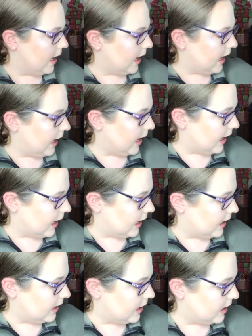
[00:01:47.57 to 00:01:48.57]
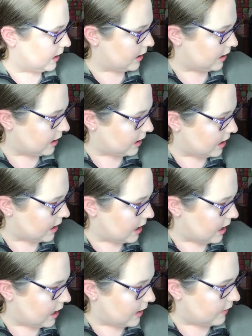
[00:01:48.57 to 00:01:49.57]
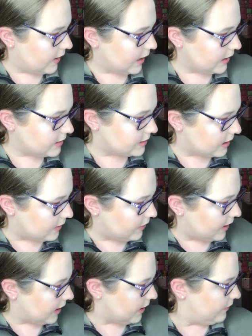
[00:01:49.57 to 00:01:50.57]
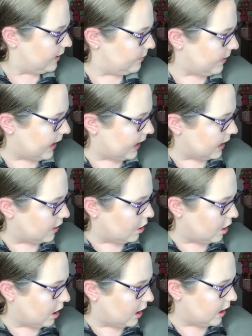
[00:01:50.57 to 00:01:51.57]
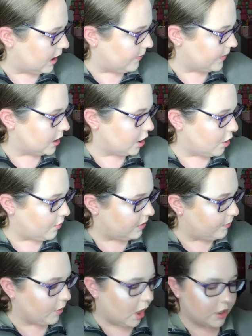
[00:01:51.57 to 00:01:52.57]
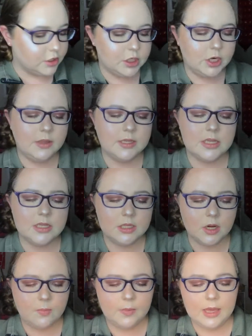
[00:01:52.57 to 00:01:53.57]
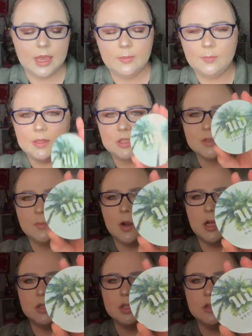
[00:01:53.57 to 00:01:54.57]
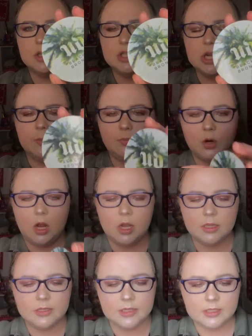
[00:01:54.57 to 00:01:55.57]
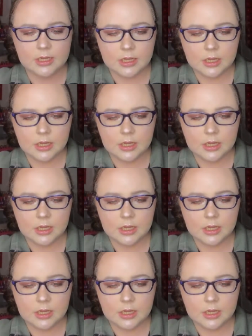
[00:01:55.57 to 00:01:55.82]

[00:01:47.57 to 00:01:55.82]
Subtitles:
And the next thing I've hit pan on, I'm going to go with bronzer. This is the Urban Decay Beach Bronzer in the shade Bronzed.